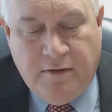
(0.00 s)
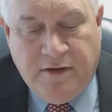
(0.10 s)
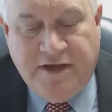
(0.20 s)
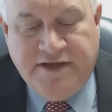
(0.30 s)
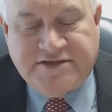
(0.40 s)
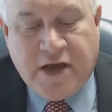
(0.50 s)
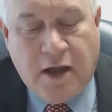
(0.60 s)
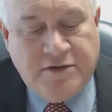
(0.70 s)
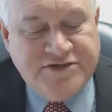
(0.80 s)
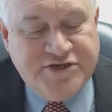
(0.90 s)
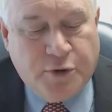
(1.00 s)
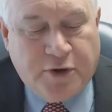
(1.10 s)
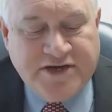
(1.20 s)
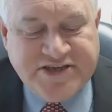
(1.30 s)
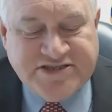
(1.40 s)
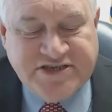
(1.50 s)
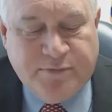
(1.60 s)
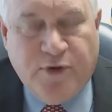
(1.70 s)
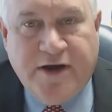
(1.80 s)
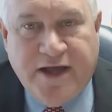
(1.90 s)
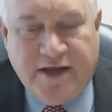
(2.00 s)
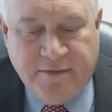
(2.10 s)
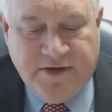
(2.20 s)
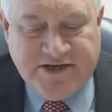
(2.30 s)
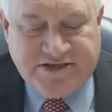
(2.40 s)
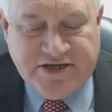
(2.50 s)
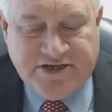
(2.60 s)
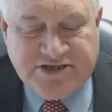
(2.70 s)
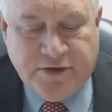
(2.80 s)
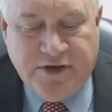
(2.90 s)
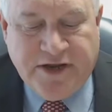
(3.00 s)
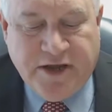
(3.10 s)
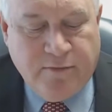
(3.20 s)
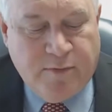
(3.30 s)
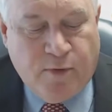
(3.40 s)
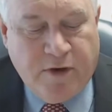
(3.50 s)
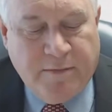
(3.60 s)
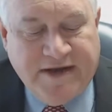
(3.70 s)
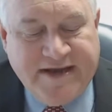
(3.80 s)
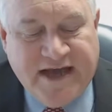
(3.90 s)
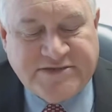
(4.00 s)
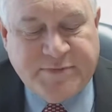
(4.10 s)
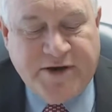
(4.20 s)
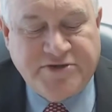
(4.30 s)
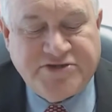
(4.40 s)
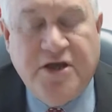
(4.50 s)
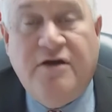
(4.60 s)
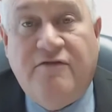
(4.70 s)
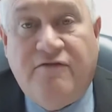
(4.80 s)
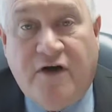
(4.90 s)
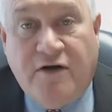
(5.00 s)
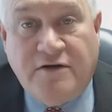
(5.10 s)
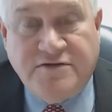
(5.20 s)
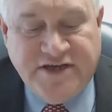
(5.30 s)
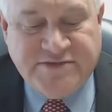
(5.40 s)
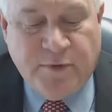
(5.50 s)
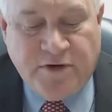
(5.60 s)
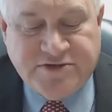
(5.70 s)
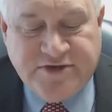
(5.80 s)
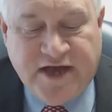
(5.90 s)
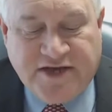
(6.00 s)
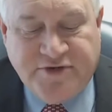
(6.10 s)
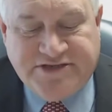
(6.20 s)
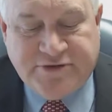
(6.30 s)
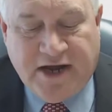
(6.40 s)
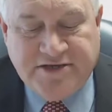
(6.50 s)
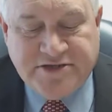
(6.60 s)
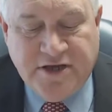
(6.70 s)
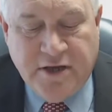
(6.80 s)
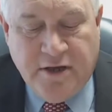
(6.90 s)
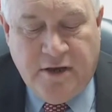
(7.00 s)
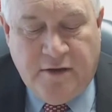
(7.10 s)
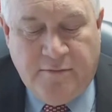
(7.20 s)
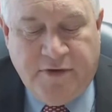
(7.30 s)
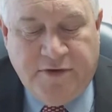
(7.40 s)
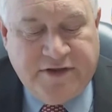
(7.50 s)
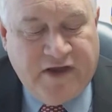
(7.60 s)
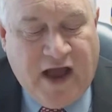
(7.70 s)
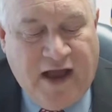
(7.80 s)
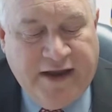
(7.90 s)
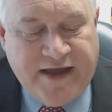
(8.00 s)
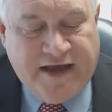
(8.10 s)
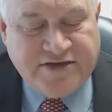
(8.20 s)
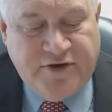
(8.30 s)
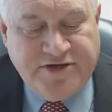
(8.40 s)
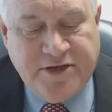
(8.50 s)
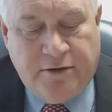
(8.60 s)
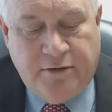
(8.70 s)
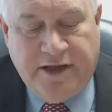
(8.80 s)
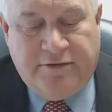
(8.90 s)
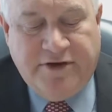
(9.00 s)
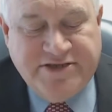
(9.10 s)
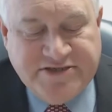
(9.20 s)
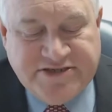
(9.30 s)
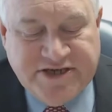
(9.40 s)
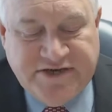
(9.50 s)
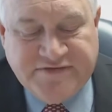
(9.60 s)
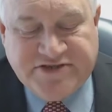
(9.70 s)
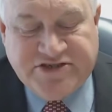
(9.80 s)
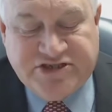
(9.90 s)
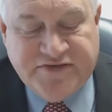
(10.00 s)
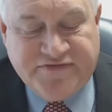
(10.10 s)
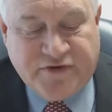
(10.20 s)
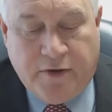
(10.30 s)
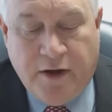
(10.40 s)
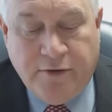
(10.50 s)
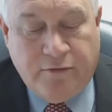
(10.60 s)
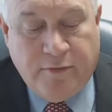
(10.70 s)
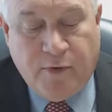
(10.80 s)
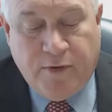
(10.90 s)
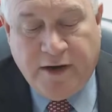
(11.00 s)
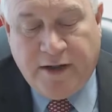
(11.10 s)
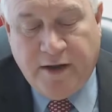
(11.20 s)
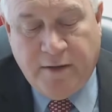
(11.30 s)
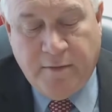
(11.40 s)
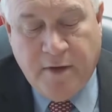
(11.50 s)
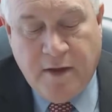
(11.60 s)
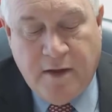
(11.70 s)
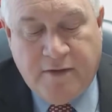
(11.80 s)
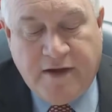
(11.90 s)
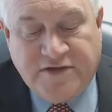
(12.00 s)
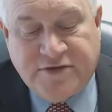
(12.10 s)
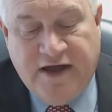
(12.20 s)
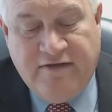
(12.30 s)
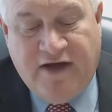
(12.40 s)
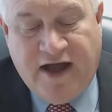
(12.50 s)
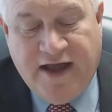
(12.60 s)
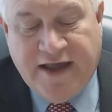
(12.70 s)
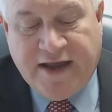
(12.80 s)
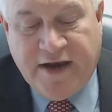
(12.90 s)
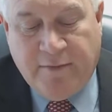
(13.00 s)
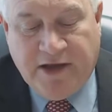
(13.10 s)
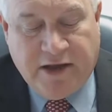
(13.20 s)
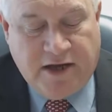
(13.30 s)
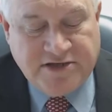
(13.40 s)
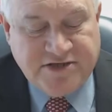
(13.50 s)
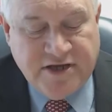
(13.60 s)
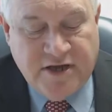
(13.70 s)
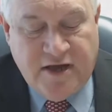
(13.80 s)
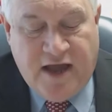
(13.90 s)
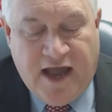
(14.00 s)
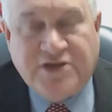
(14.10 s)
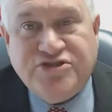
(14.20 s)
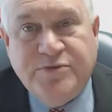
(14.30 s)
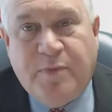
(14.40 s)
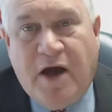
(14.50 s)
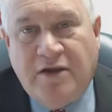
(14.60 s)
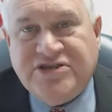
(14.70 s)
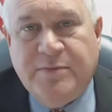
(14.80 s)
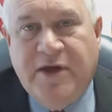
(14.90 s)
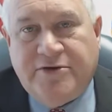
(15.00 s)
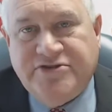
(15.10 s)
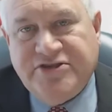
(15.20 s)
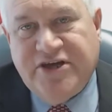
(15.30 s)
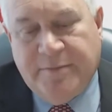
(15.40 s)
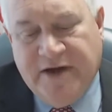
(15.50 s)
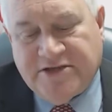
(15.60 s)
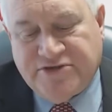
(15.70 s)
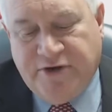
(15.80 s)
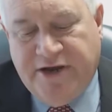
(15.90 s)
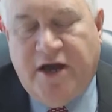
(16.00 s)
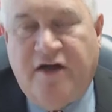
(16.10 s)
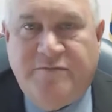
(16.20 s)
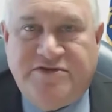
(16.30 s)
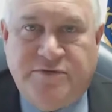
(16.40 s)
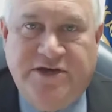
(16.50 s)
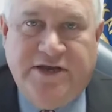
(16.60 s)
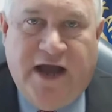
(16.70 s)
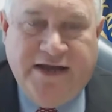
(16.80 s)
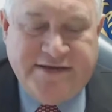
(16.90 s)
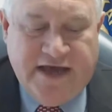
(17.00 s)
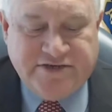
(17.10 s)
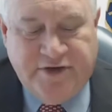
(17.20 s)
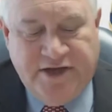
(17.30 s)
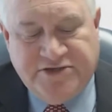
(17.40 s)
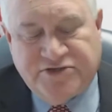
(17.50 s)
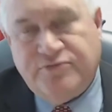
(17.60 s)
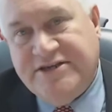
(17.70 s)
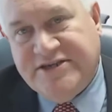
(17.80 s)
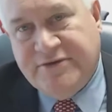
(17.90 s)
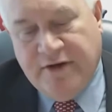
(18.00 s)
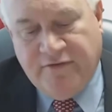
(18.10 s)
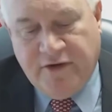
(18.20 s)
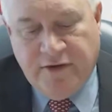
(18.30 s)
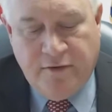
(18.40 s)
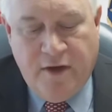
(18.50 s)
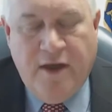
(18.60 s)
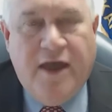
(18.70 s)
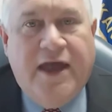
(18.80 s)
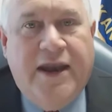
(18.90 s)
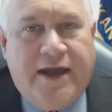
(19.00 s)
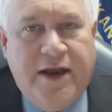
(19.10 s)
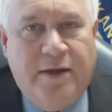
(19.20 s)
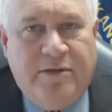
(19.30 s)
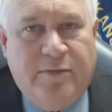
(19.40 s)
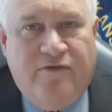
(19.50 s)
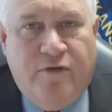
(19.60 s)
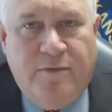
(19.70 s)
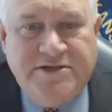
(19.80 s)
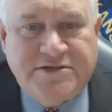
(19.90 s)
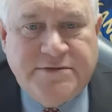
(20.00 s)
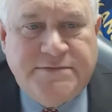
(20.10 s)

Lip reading: Indeed, scholars at your organization have pointed out that many studies show income reported by taxpayers falls as marginal tax rates rise. Punitively high tax rates not only increase incentives to shift or underreport income, they also have a high economic cost. How should policymakers think about the trade-off between high tax rates, raising revenue, and economic performance?